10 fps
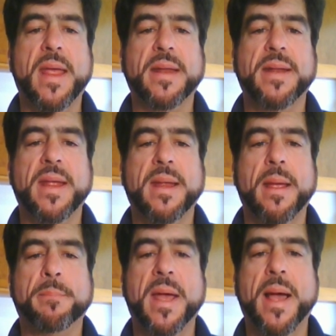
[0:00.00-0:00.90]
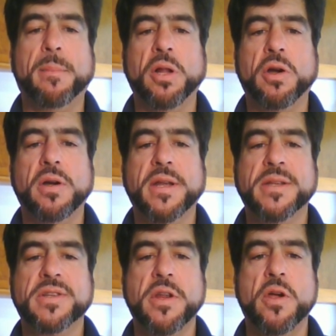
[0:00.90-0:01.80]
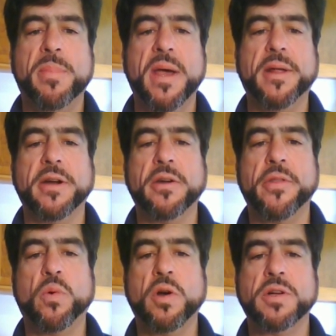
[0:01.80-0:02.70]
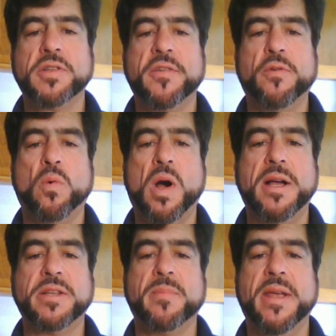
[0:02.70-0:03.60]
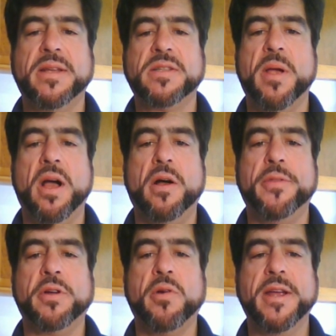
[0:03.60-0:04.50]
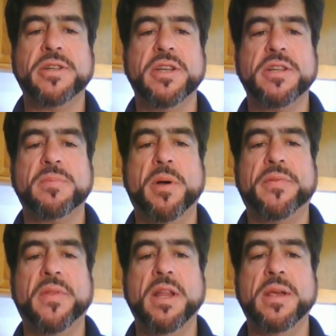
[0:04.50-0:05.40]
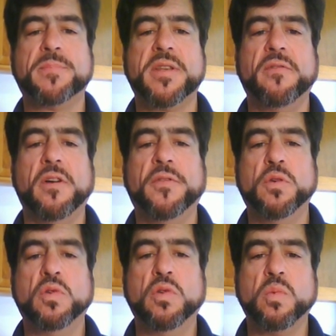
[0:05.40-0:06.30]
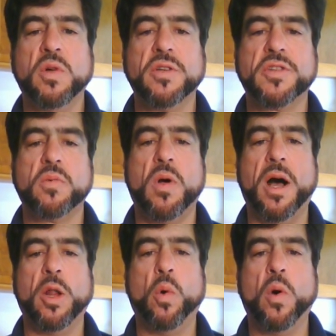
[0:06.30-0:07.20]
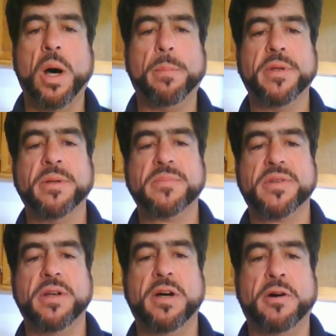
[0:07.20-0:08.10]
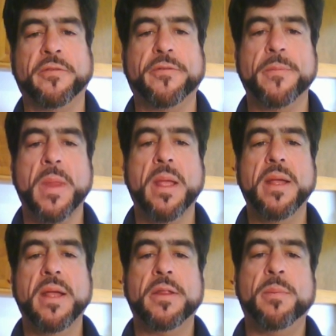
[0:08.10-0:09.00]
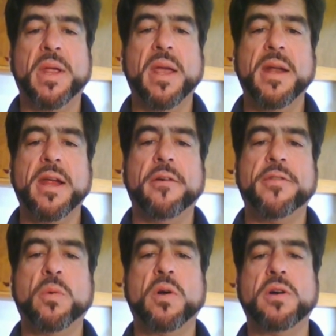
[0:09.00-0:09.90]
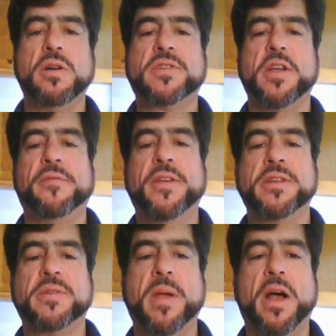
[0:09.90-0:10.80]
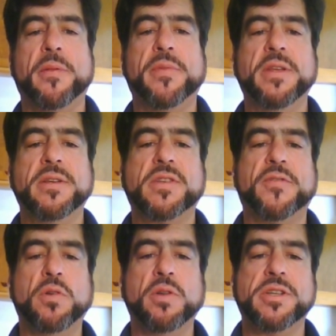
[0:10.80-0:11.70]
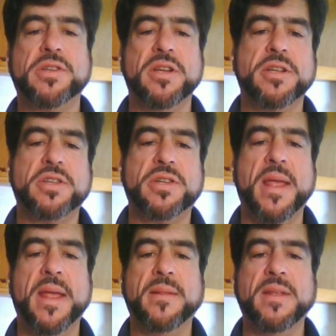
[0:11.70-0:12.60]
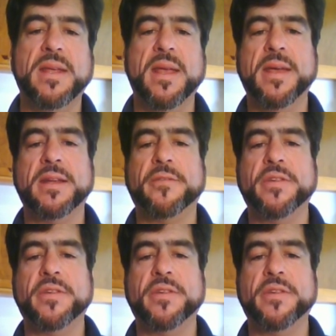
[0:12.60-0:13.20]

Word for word: and a babbler is no better. The words of a wise man's mouth are gracious, but the lips of a fool will swallow up himself. The beginning of the words of his mouth is foolishness, and the end